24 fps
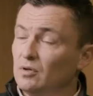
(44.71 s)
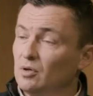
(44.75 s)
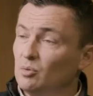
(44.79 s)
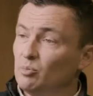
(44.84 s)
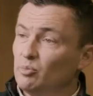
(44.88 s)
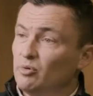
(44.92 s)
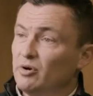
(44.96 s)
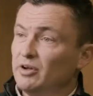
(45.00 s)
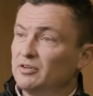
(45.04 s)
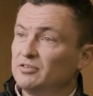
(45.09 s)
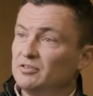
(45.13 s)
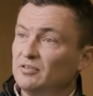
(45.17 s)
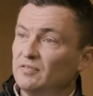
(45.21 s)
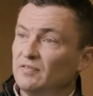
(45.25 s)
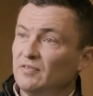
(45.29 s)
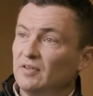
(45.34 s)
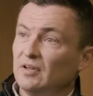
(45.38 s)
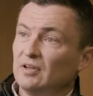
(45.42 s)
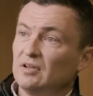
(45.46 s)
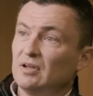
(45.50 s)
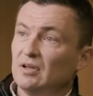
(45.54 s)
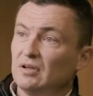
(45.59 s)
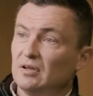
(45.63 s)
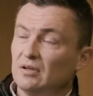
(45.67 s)
impressive
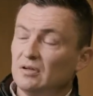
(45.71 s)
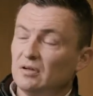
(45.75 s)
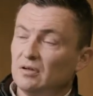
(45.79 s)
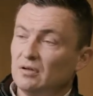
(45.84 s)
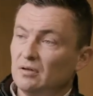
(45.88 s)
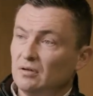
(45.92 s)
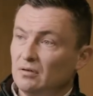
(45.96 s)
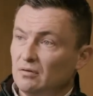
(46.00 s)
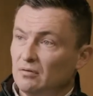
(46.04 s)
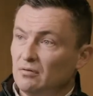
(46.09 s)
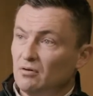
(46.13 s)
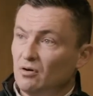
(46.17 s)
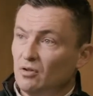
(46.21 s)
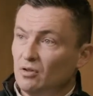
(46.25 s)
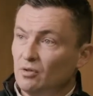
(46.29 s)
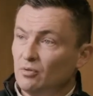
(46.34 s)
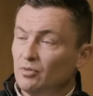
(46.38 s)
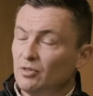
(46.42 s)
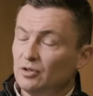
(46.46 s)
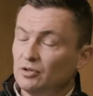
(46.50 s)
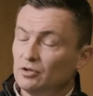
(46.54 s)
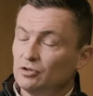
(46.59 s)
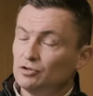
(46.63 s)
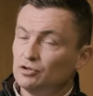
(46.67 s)
thing the
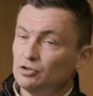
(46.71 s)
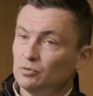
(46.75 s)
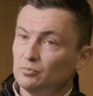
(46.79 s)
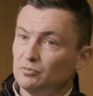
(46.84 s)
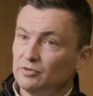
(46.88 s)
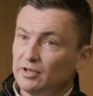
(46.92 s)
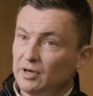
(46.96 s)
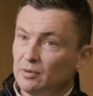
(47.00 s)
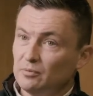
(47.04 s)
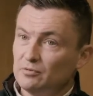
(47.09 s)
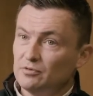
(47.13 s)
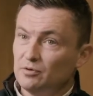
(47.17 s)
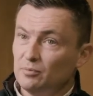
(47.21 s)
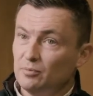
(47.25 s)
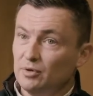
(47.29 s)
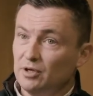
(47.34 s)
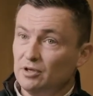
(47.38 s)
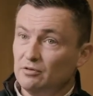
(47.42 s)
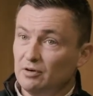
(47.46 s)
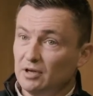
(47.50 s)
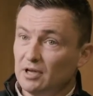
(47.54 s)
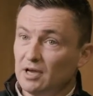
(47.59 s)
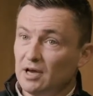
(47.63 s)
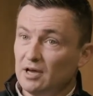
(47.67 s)
thing that jumped out to me
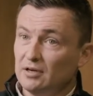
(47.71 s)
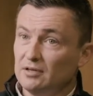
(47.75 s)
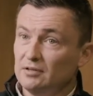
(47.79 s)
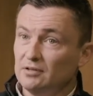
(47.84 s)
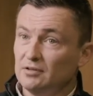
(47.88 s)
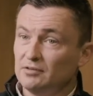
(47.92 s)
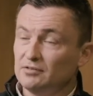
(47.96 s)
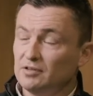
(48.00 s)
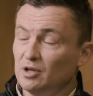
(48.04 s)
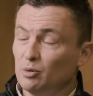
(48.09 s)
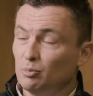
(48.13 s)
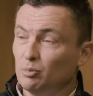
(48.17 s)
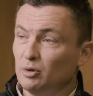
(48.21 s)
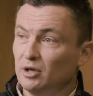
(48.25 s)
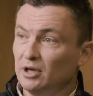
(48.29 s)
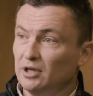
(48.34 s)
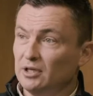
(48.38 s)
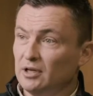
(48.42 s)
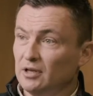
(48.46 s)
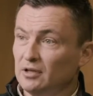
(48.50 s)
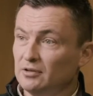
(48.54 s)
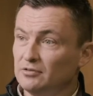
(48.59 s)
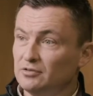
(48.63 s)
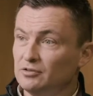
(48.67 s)
regarding the set play
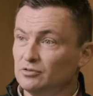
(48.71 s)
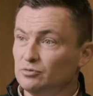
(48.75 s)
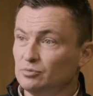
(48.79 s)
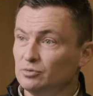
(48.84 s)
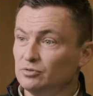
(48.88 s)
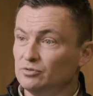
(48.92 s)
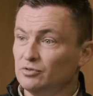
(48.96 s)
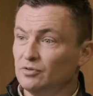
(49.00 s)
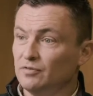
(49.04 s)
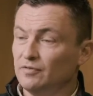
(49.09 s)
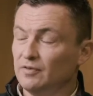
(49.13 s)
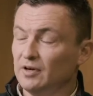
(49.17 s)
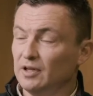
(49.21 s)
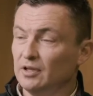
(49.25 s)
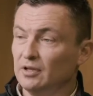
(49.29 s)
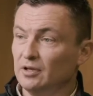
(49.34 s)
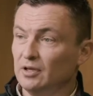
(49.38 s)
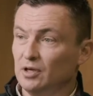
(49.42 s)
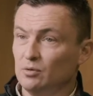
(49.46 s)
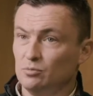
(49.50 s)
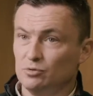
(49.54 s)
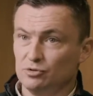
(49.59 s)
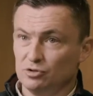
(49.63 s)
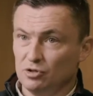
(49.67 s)
analysis was the fact
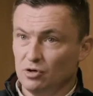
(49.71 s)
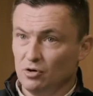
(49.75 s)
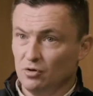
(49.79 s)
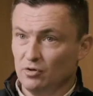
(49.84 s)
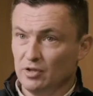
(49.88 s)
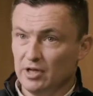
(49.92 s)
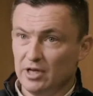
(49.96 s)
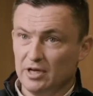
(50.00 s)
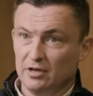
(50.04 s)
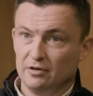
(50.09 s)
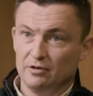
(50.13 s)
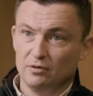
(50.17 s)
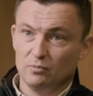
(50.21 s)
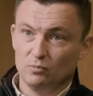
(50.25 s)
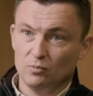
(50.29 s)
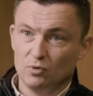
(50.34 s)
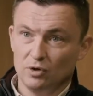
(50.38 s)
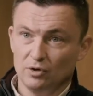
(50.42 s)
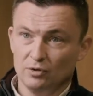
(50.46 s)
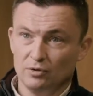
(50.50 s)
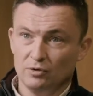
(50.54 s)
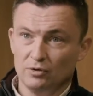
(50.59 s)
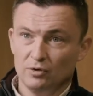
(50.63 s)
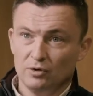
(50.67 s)
that it was all there on
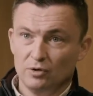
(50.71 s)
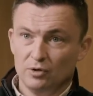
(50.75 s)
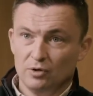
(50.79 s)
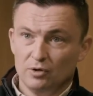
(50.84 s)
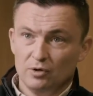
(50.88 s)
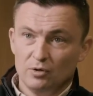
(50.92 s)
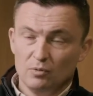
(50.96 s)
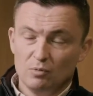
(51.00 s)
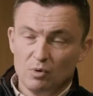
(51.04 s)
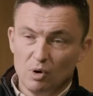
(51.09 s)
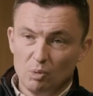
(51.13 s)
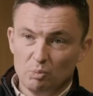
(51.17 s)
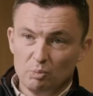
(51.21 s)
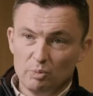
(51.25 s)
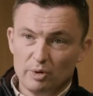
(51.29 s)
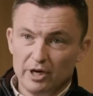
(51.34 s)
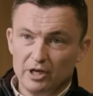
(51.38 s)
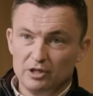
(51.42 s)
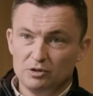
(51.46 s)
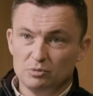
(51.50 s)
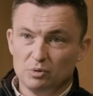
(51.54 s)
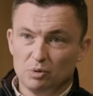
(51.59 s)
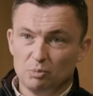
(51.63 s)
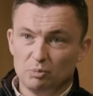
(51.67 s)
one
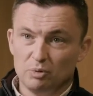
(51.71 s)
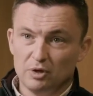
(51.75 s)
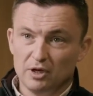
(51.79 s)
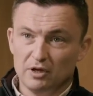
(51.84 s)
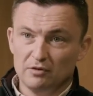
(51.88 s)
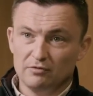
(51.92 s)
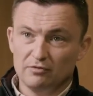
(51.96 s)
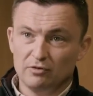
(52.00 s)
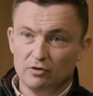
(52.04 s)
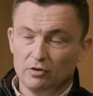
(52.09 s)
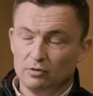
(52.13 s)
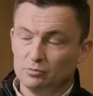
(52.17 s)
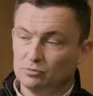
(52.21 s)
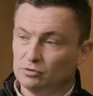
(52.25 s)
page, one platform.